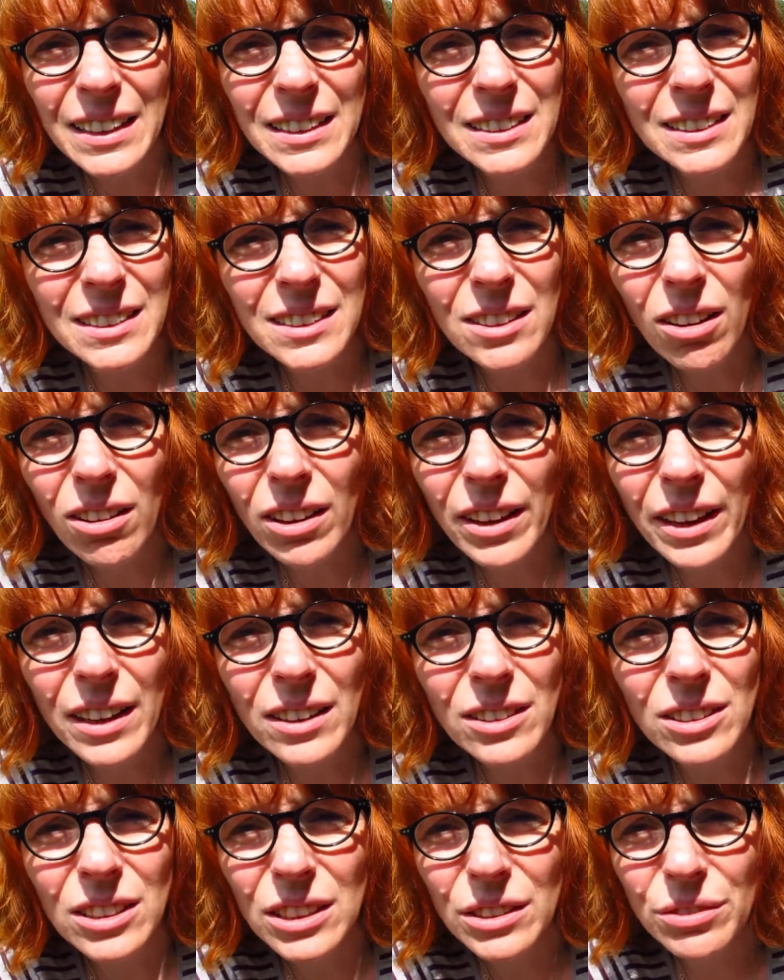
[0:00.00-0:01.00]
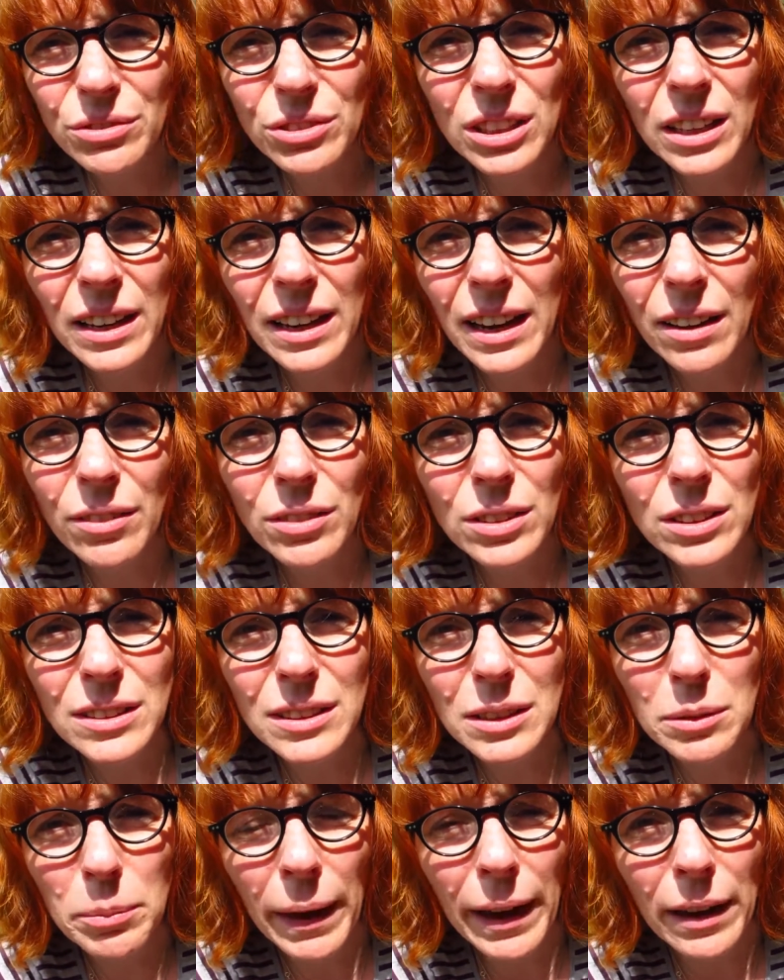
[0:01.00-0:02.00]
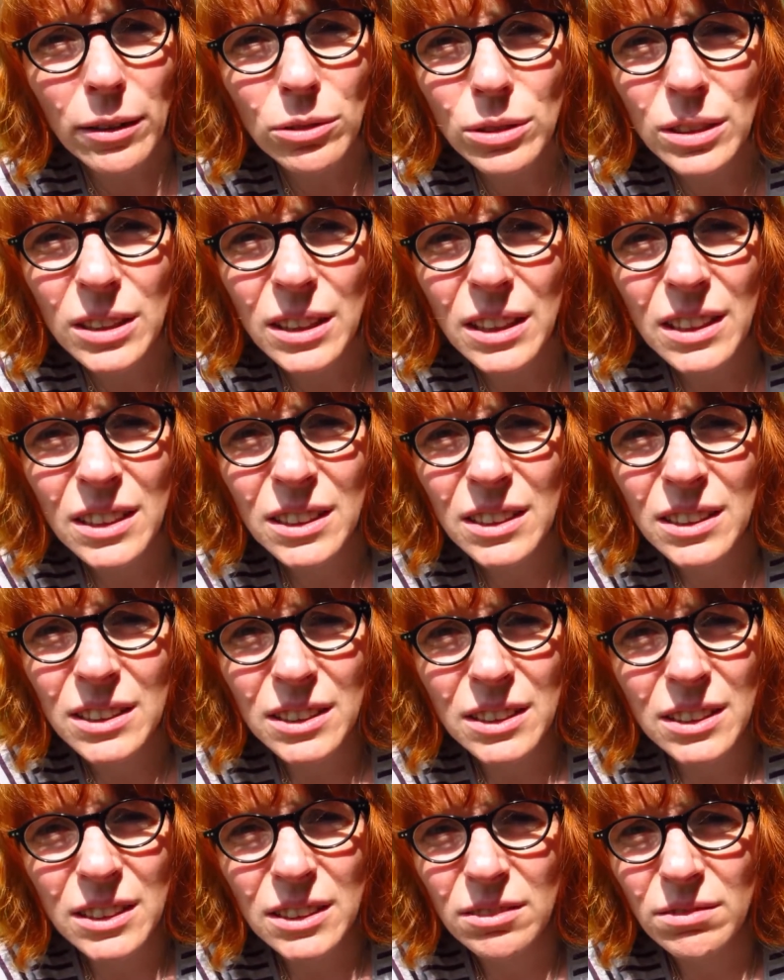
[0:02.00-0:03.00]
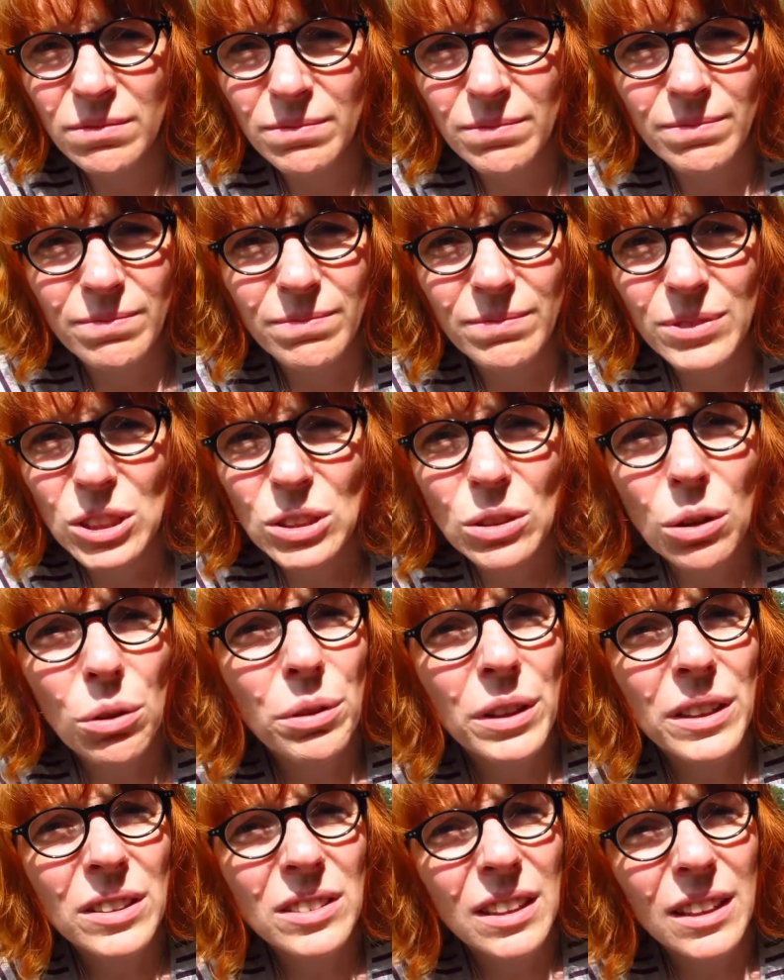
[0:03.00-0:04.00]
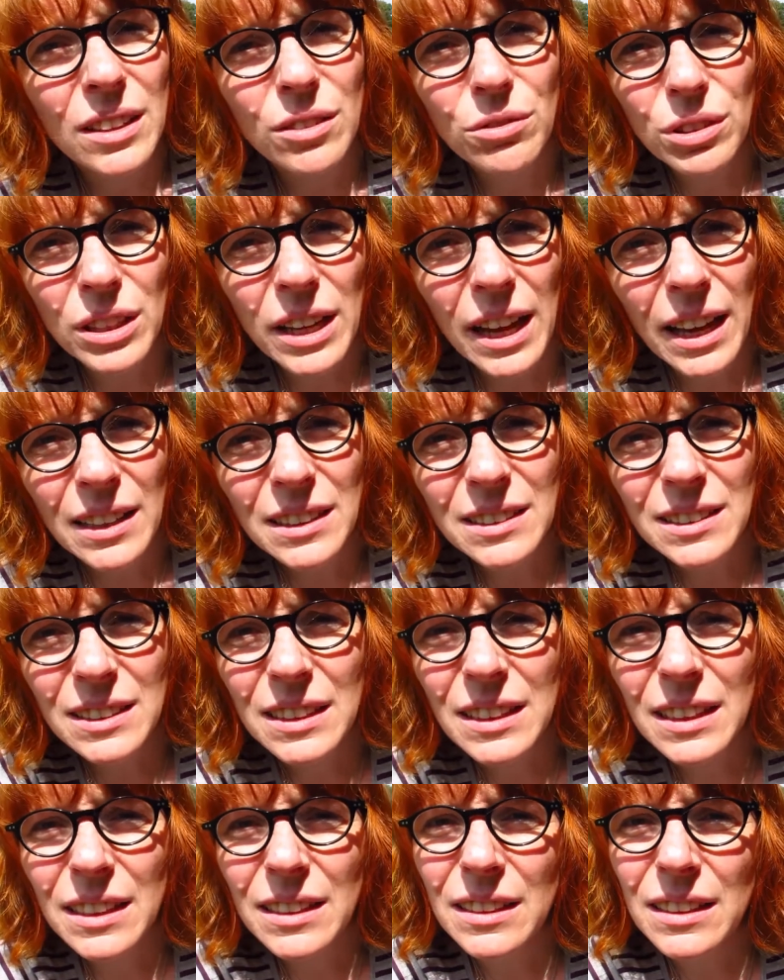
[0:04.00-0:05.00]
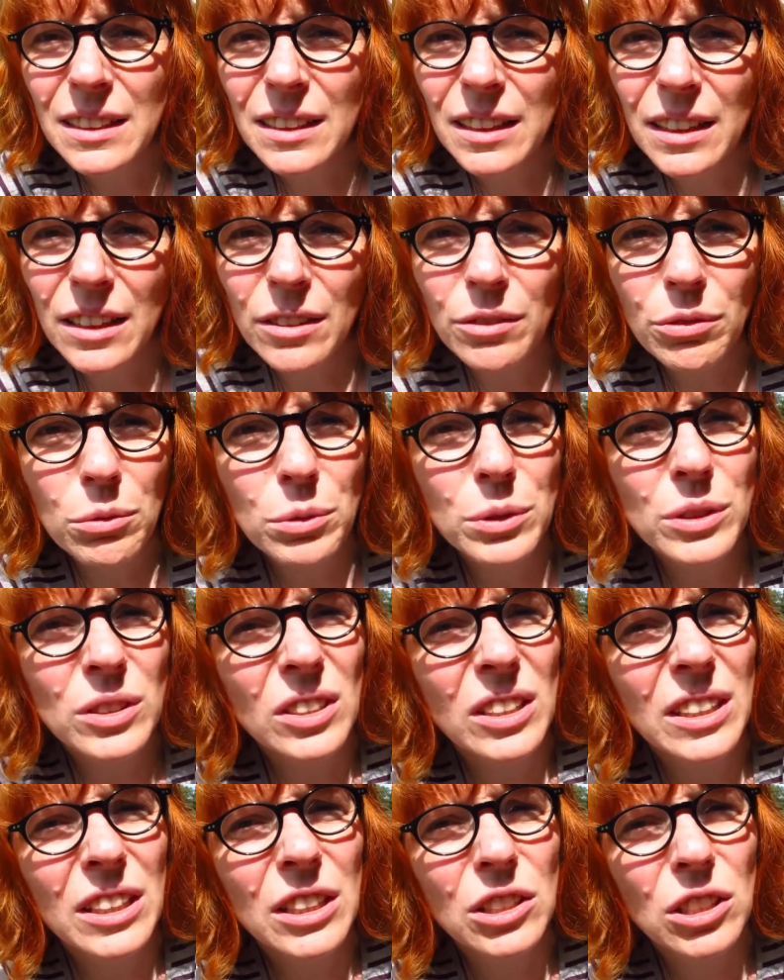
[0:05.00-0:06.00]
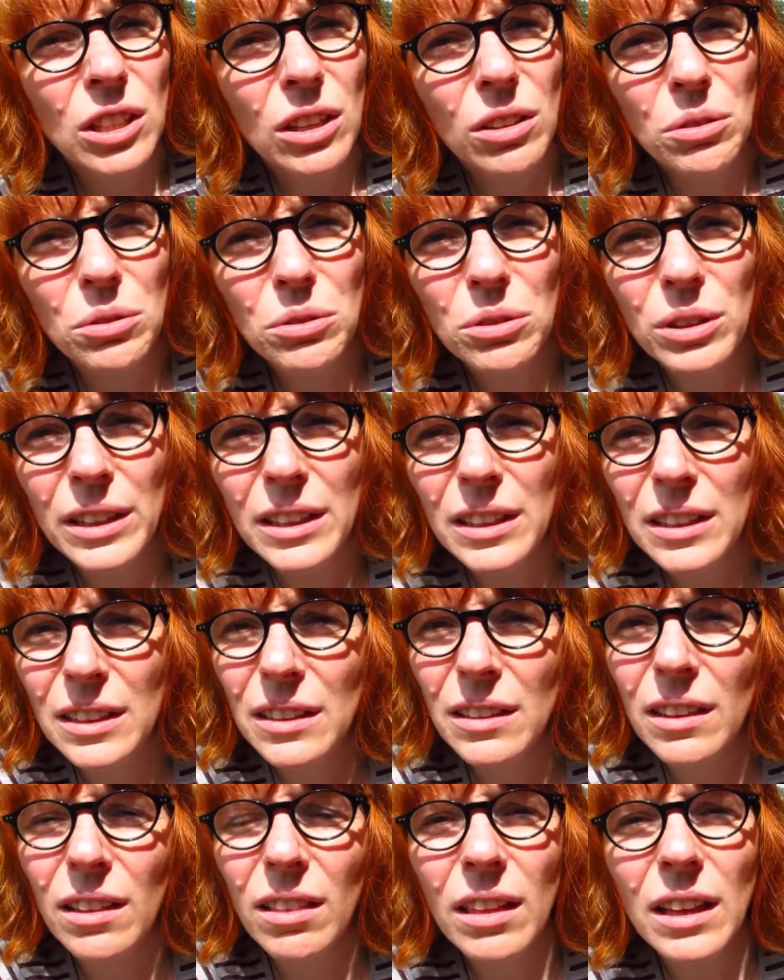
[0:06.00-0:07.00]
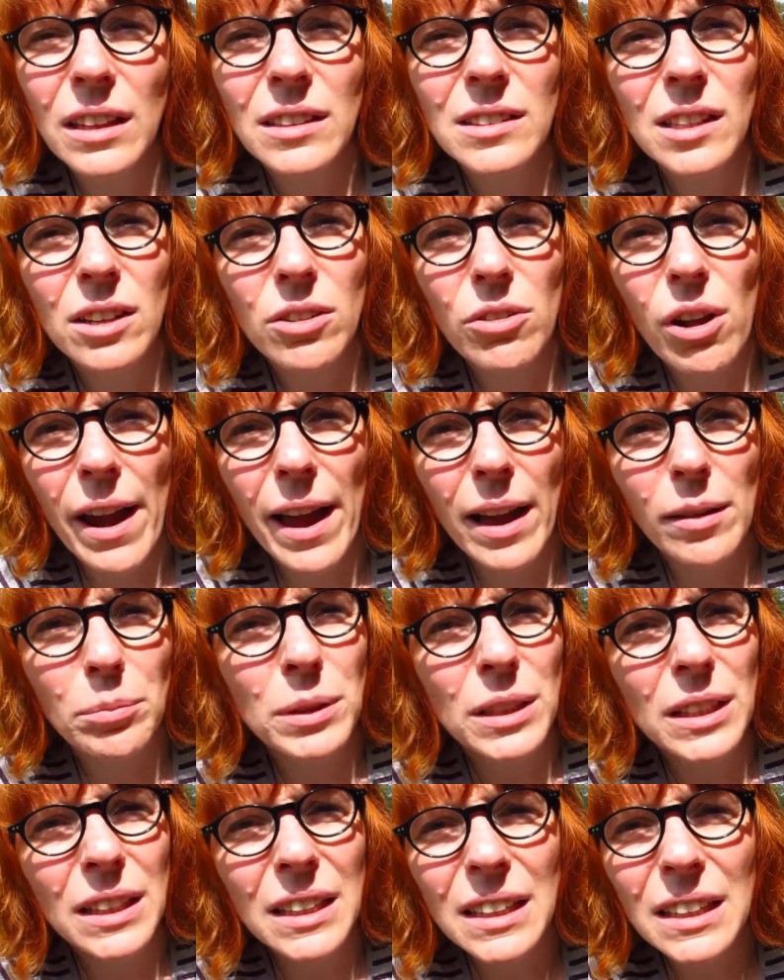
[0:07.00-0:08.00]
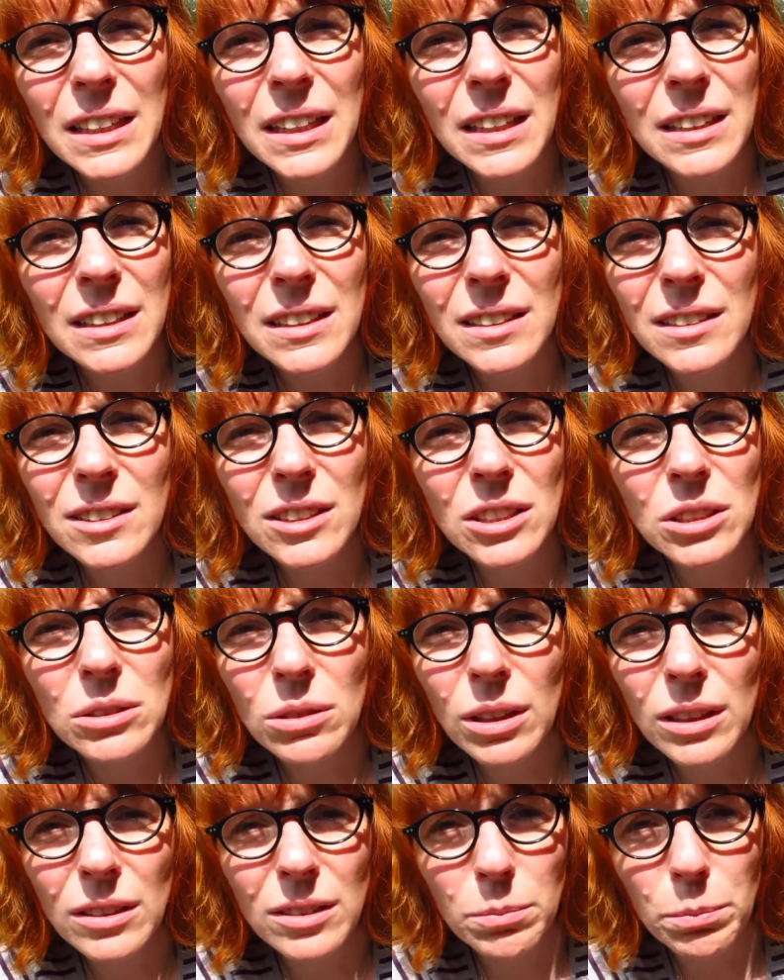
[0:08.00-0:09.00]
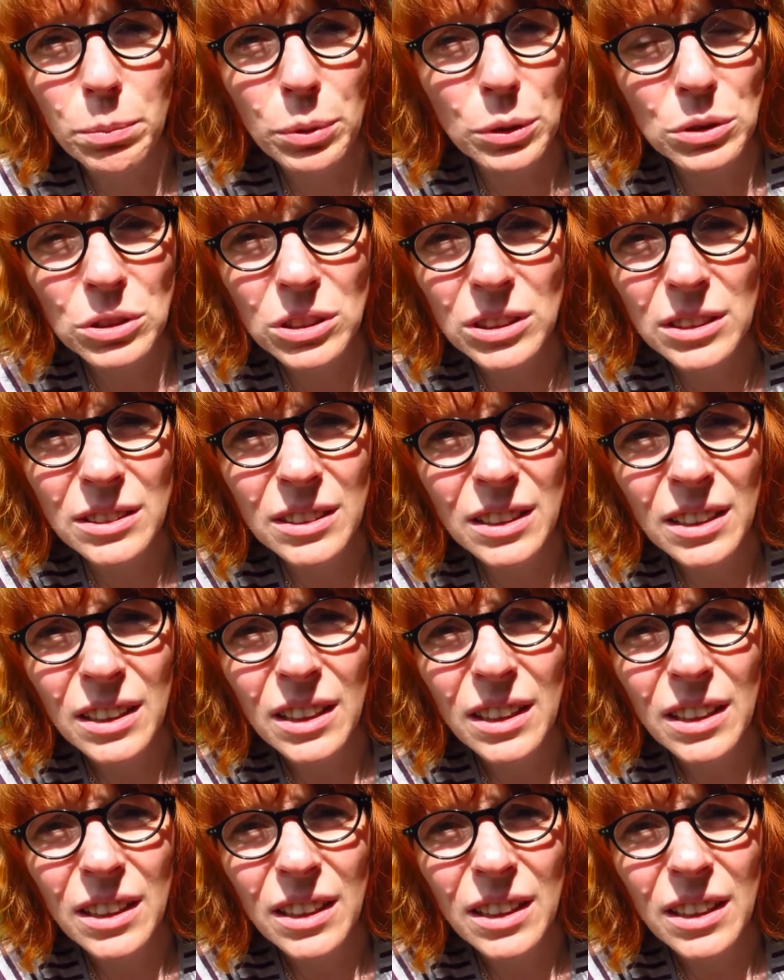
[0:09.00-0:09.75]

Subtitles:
It's talking on different levels about stories and reality and influencing each other and the things that are happening and to this person.